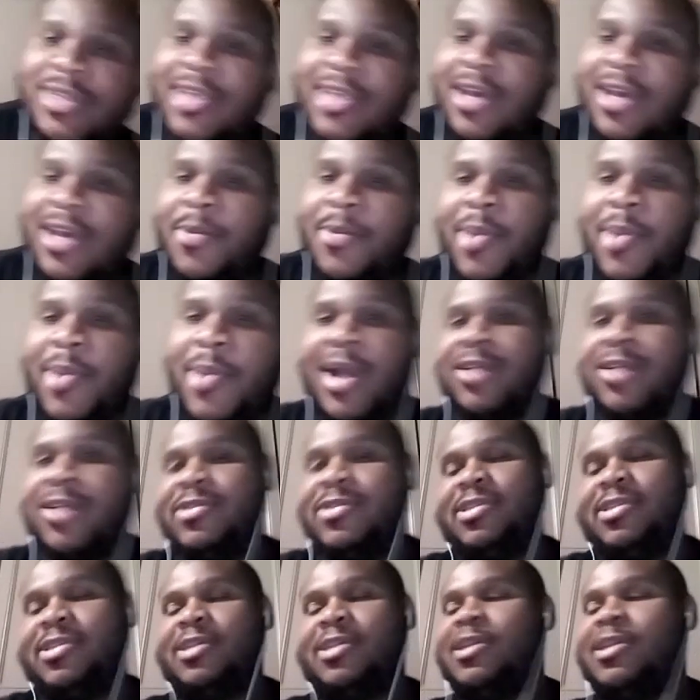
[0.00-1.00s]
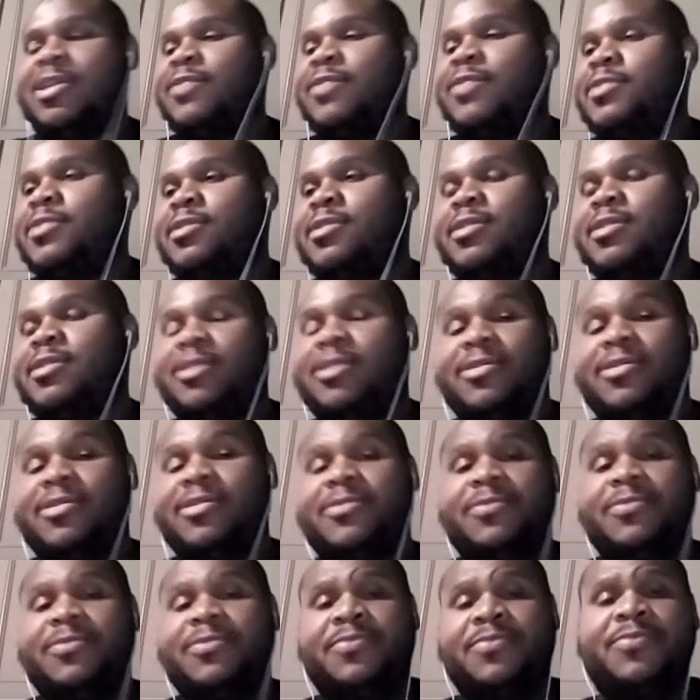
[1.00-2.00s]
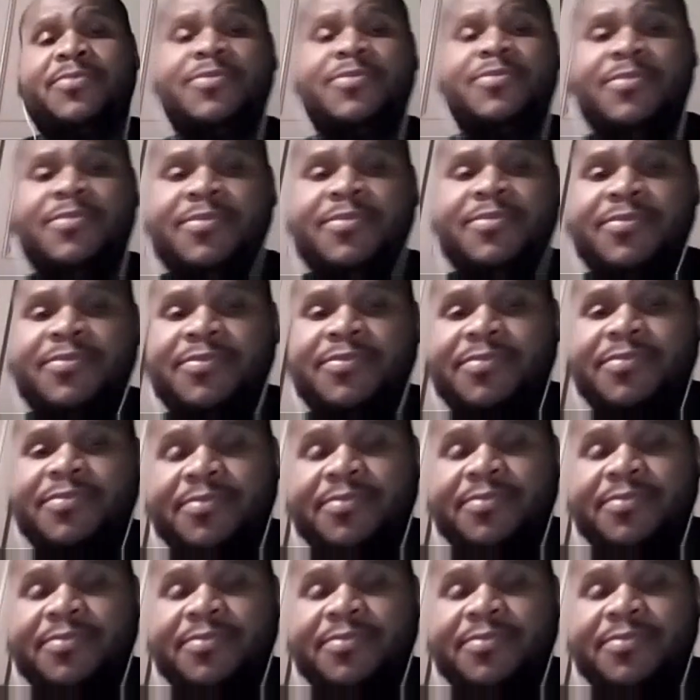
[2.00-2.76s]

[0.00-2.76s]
that hypocrisy and everything. Yeah. But